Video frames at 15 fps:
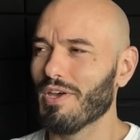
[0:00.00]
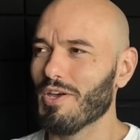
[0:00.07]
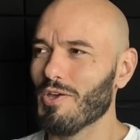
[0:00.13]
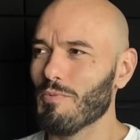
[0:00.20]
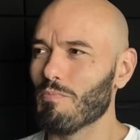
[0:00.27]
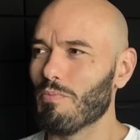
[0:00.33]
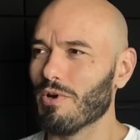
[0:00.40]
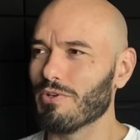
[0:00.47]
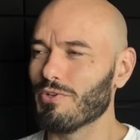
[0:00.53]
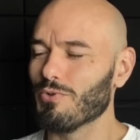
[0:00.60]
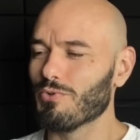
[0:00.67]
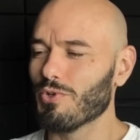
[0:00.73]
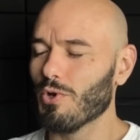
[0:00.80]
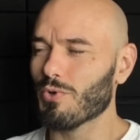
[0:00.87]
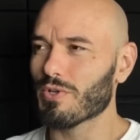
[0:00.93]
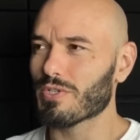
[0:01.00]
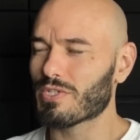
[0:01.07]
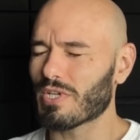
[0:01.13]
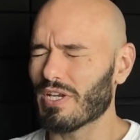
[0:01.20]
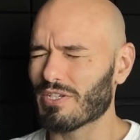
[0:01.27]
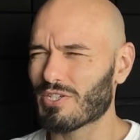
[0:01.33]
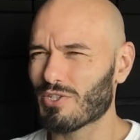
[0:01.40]
But you'll notice
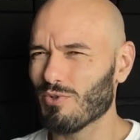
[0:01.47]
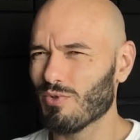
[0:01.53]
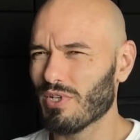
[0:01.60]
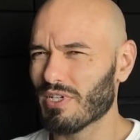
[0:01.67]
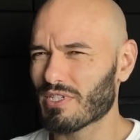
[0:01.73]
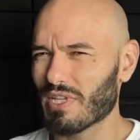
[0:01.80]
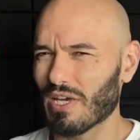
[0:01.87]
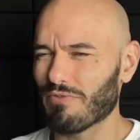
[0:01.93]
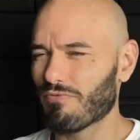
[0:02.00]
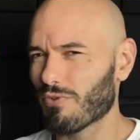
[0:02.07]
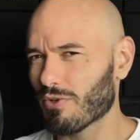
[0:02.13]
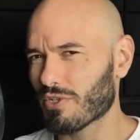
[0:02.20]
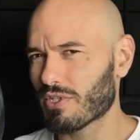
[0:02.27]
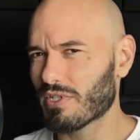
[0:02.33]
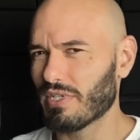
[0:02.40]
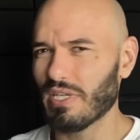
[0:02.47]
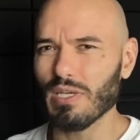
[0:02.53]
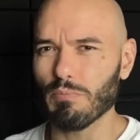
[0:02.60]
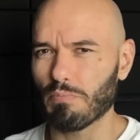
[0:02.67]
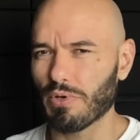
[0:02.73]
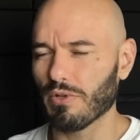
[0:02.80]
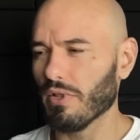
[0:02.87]
as soon as that first
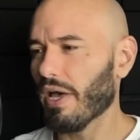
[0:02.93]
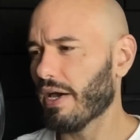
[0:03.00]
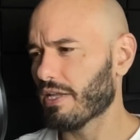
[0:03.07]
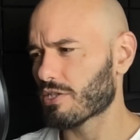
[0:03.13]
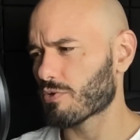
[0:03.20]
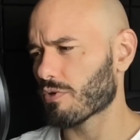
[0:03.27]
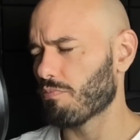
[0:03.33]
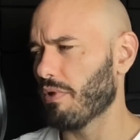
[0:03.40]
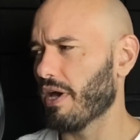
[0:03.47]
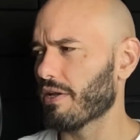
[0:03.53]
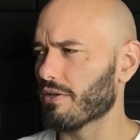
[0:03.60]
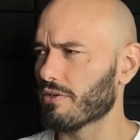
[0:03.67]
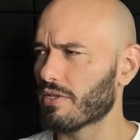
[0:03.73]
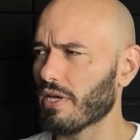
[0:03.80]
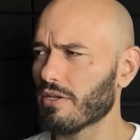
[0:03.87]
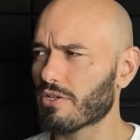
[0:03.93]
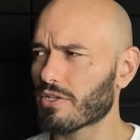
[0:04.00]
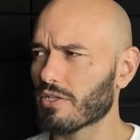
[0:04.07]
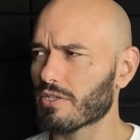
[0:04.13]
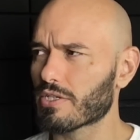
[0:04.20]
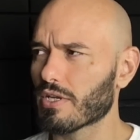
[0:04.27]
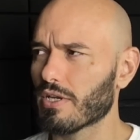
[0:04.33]
teep lands with bad
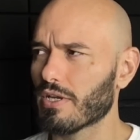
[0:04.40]
intentions,